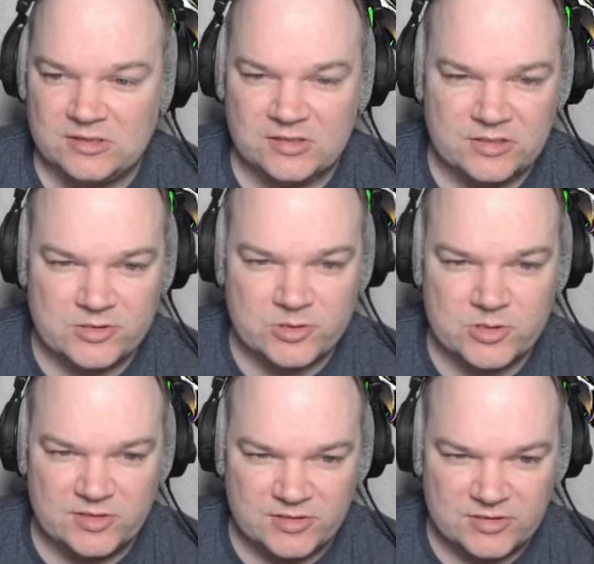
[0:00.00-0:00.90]
an
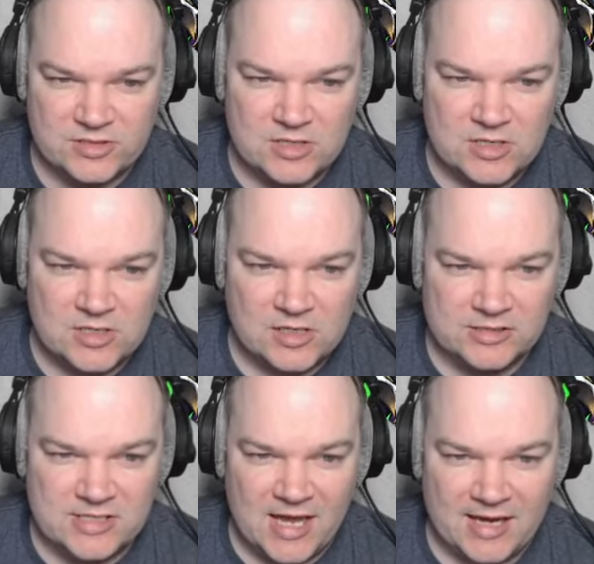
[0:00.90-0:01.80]
increase
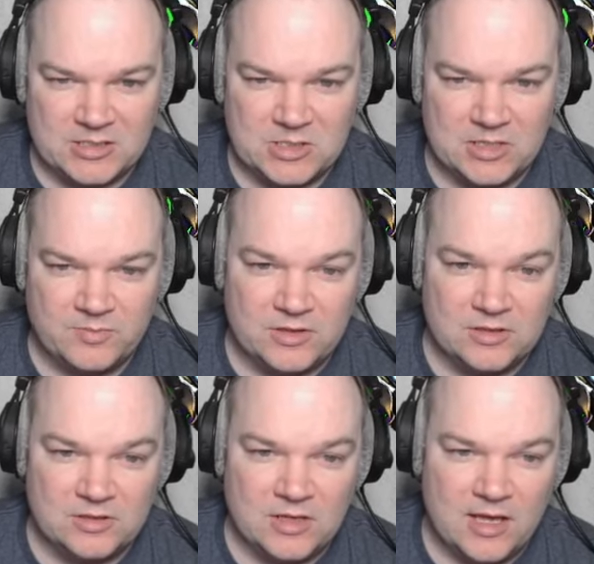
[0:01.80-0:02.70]
attack
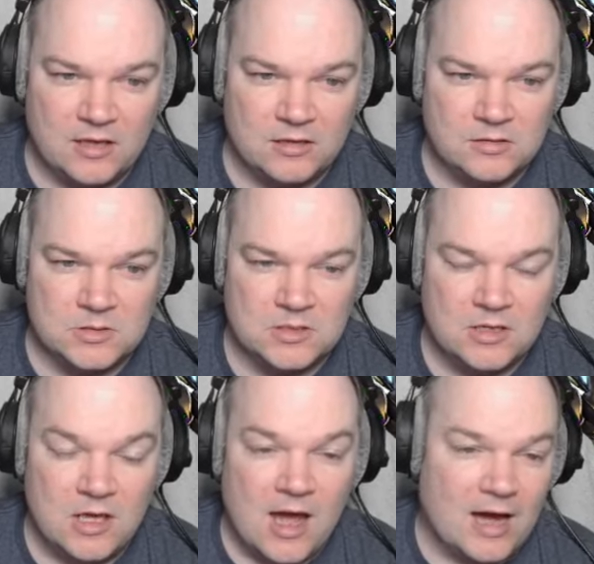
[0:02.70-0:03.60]
champion. And
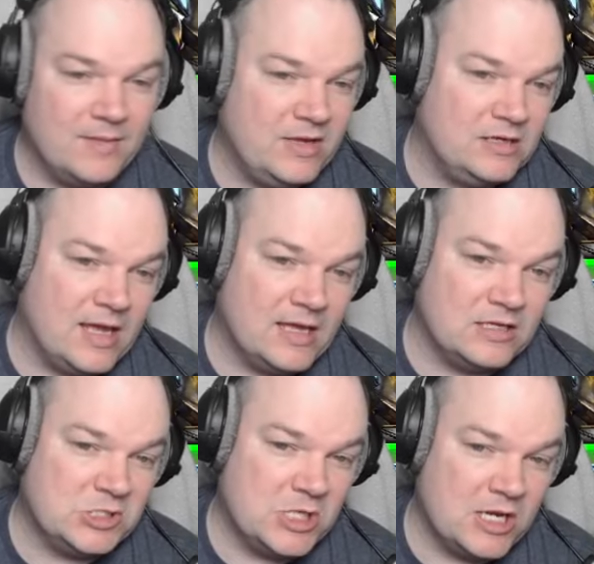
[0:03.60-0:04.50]
I mean, and a
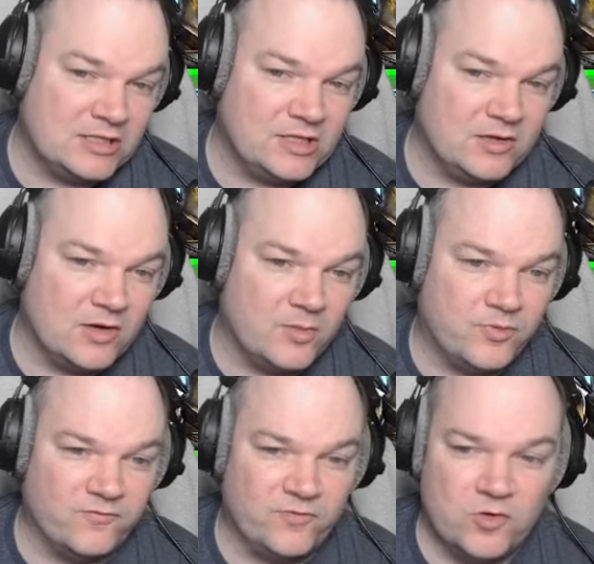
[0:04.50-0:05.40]
chance at a
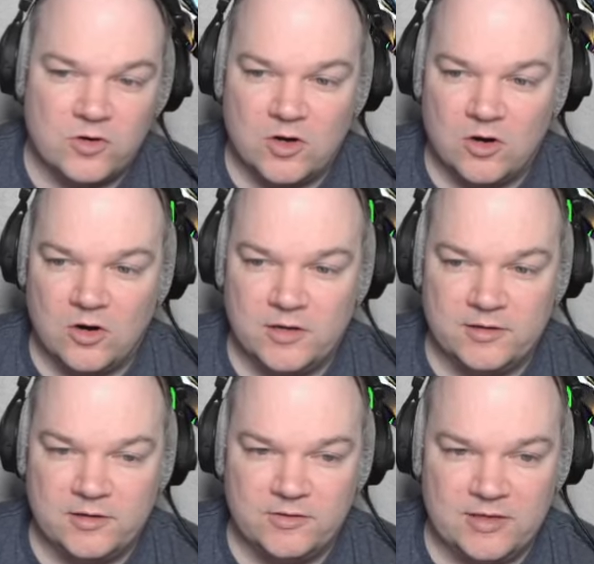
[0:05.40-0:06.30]
provoke
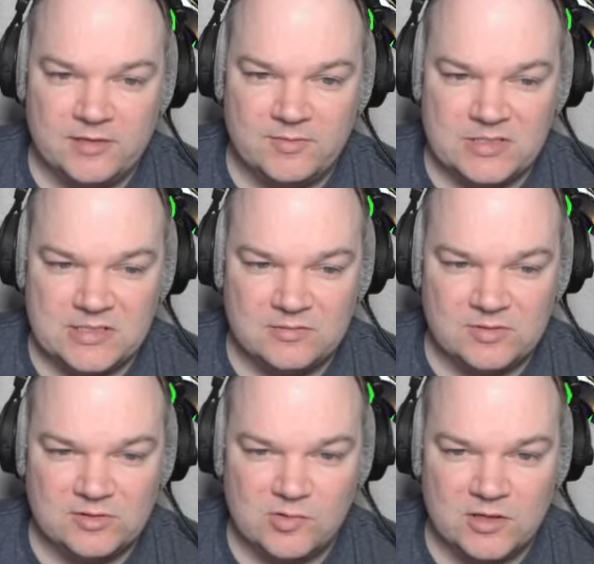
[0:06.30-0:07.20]
on the enemy team
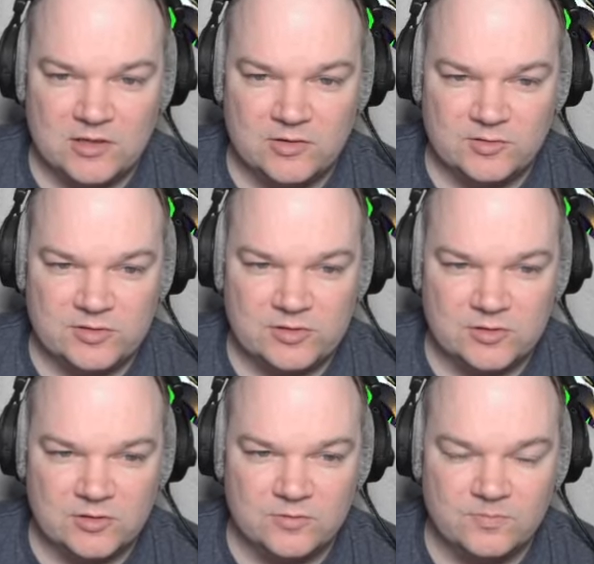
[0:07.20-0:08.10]
as well.
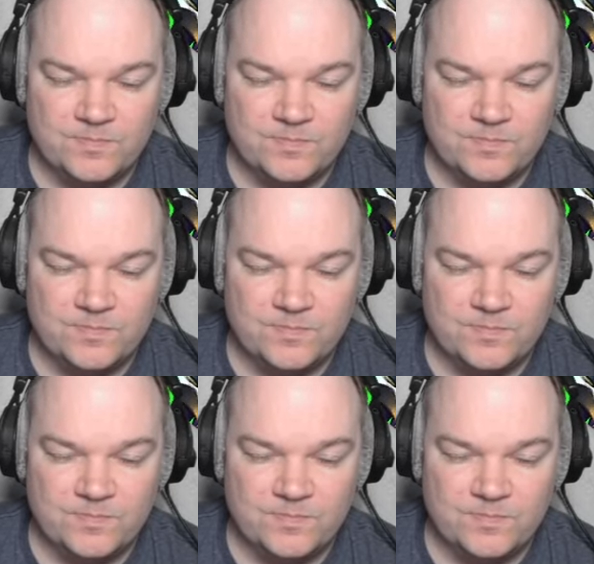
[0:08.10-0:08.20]
So